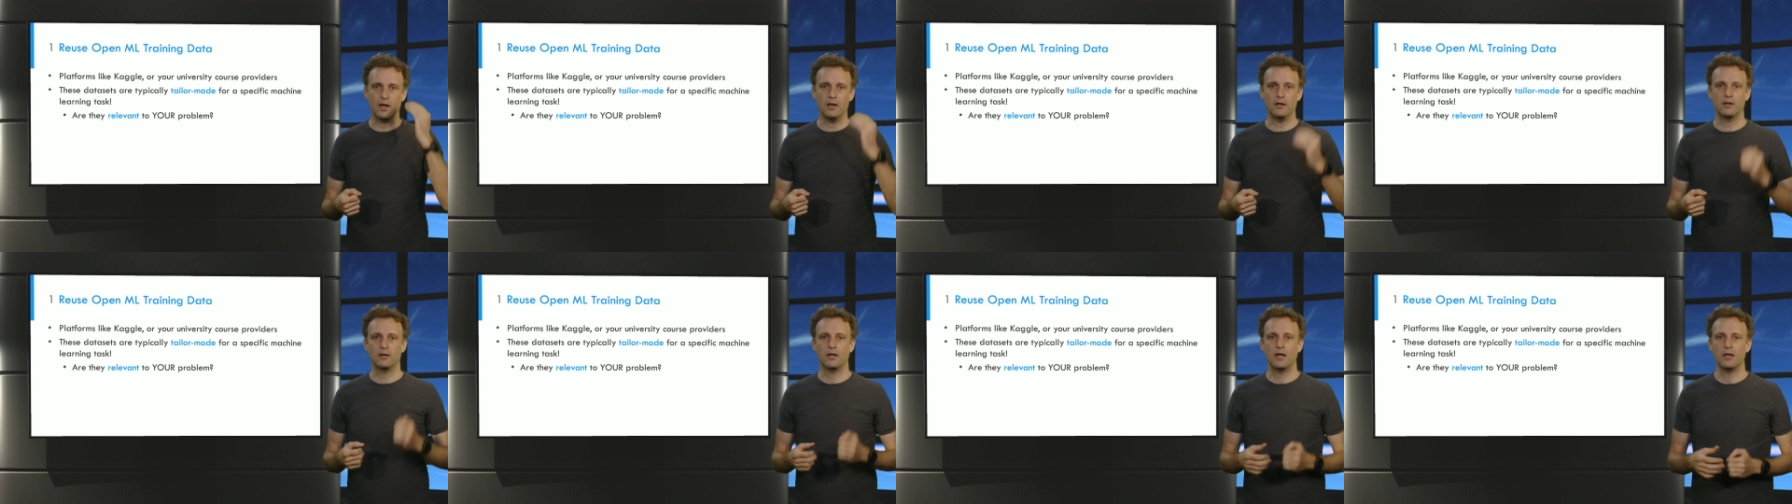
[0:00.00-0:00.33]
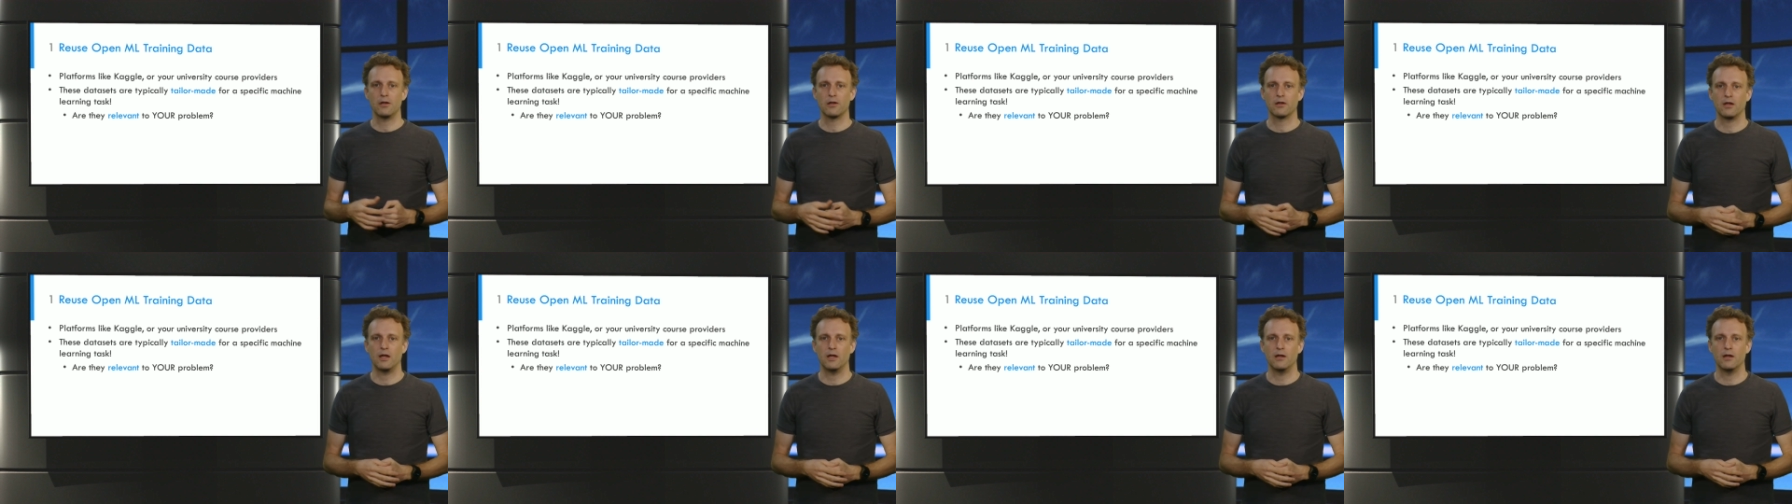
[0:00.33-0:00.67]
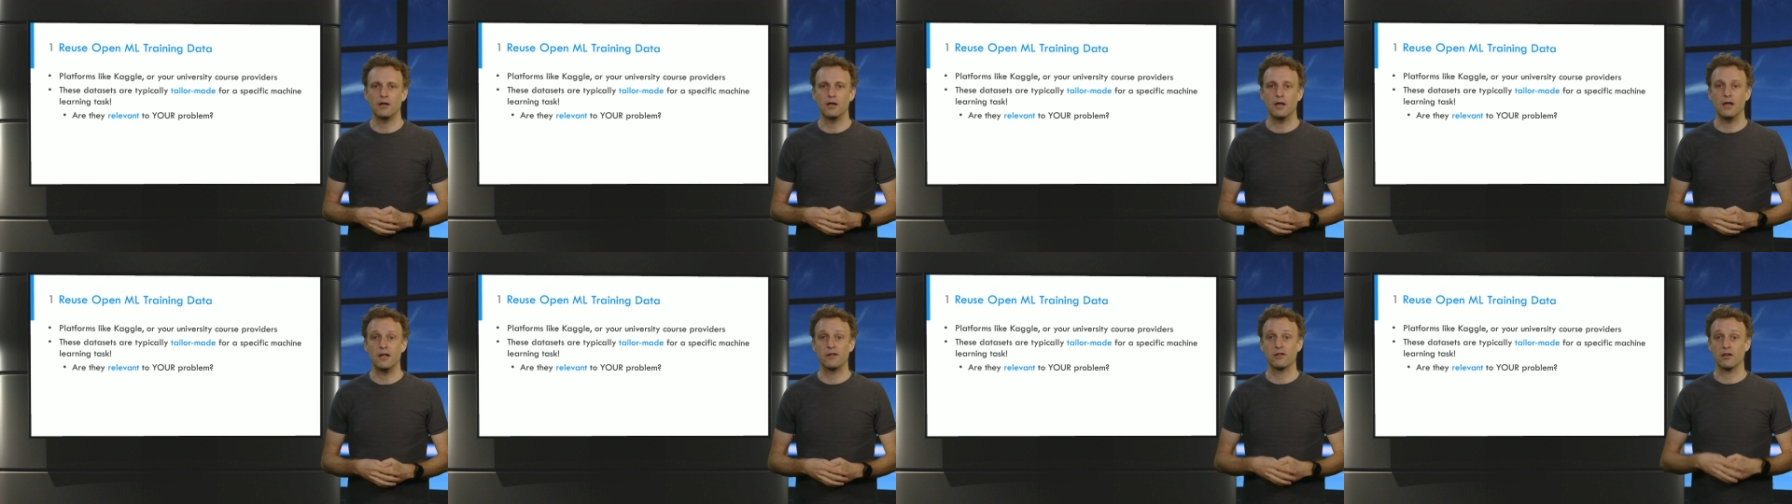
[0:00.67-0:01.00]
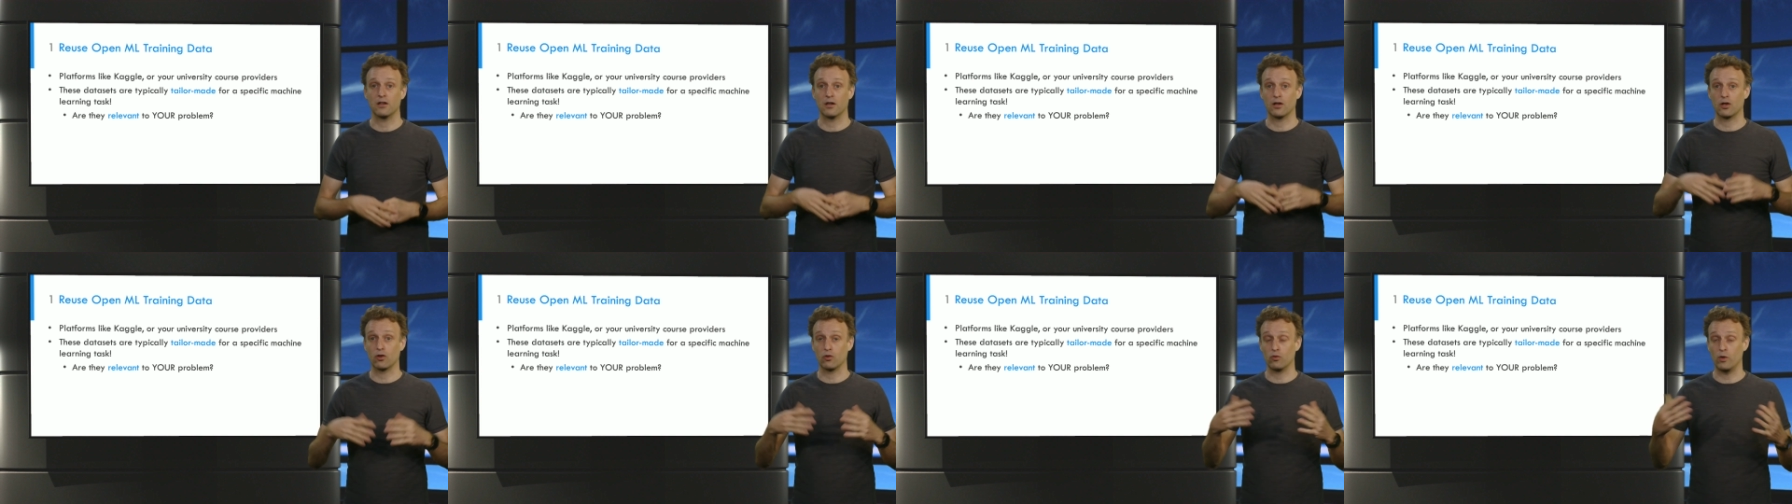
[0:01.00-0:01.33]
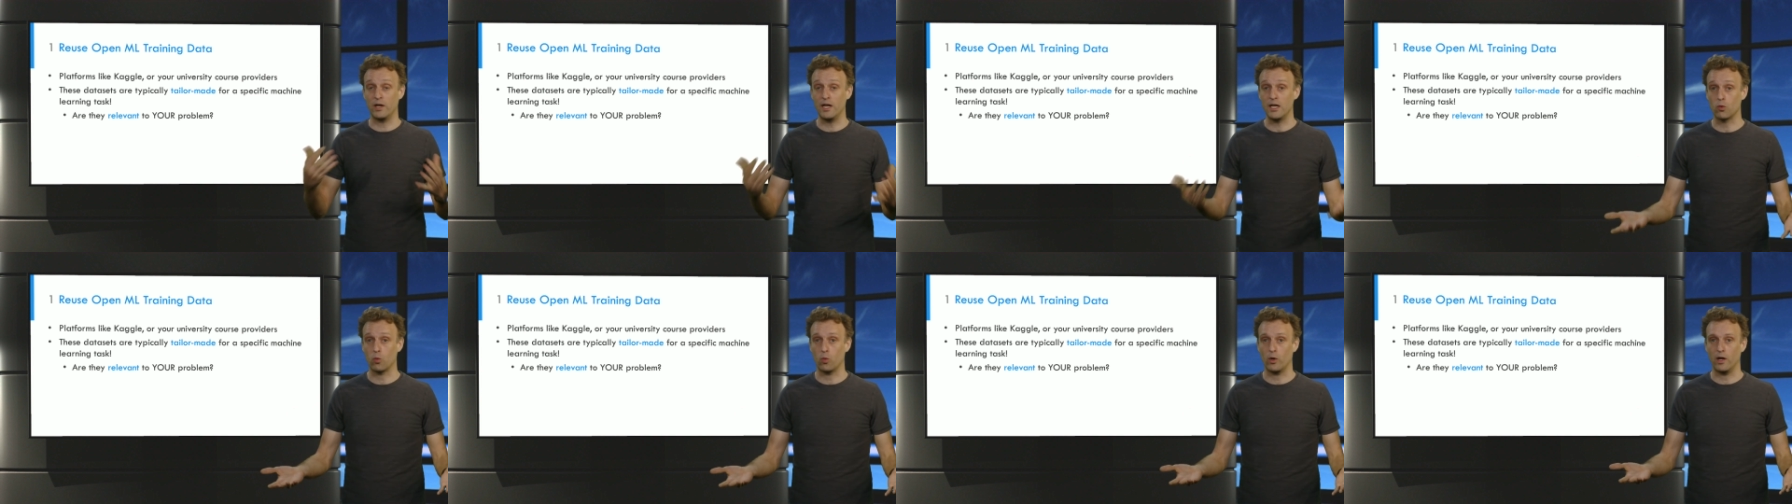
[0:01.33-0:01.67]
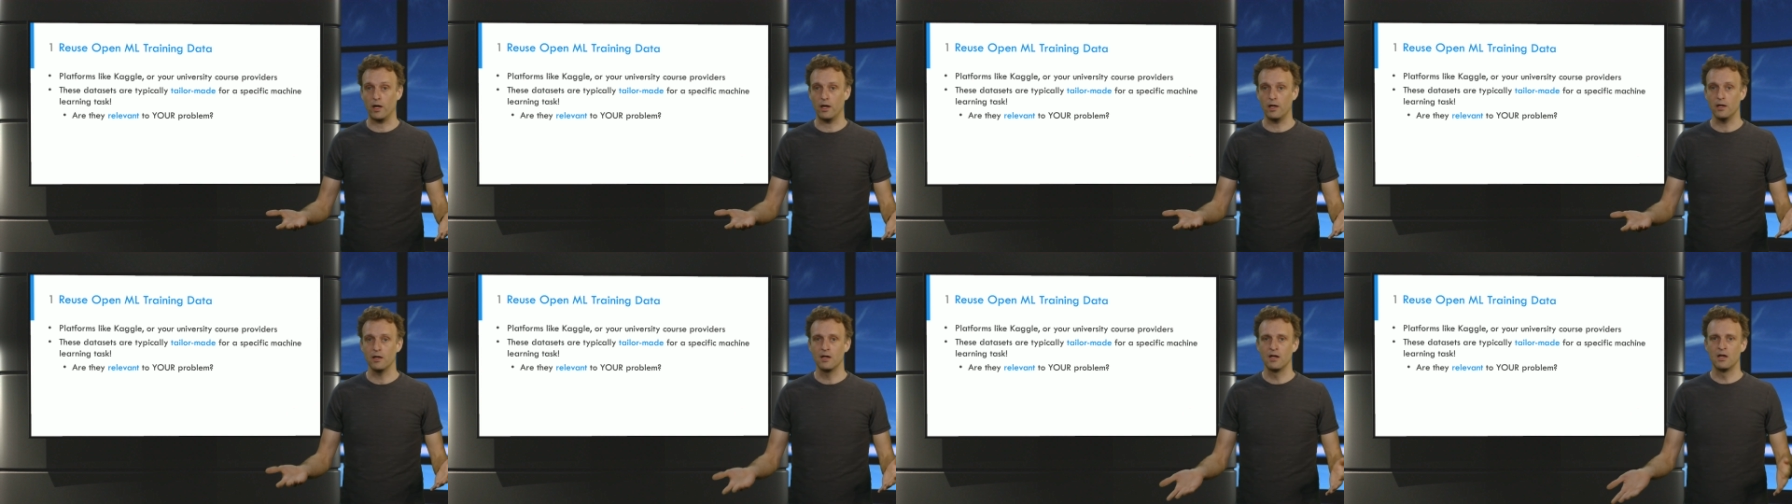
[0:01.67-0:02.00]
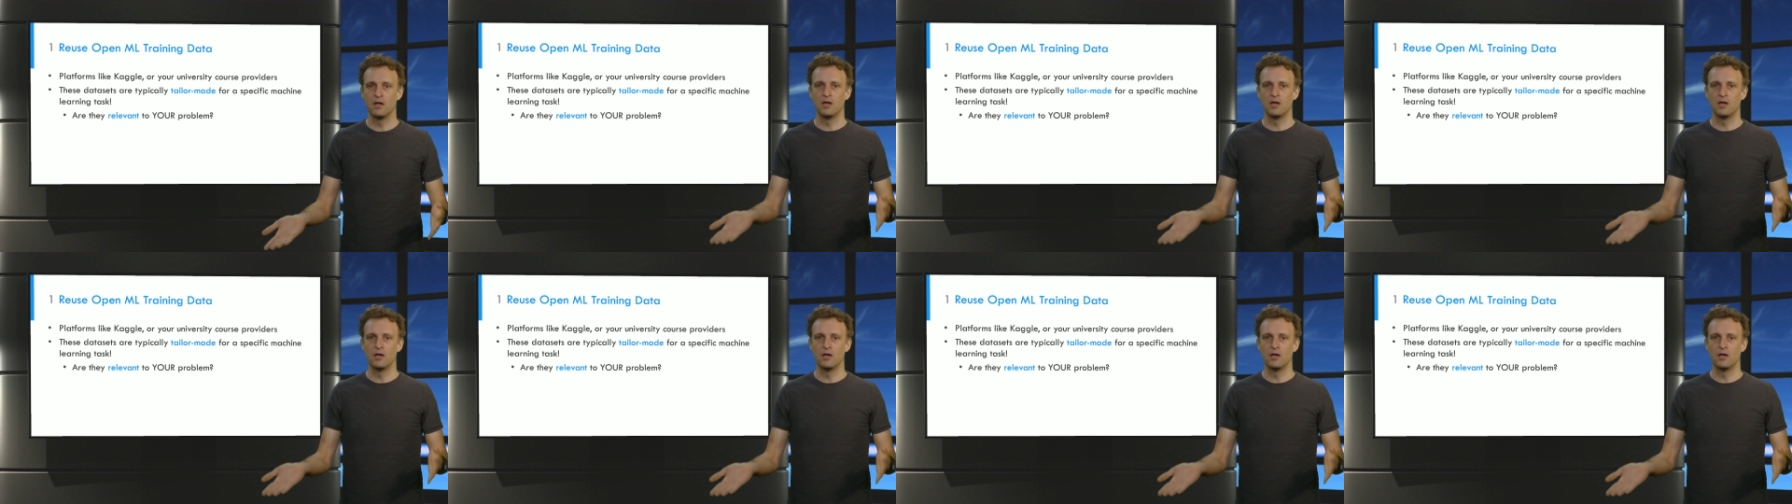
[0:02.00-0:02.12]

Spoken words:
and test data is a great way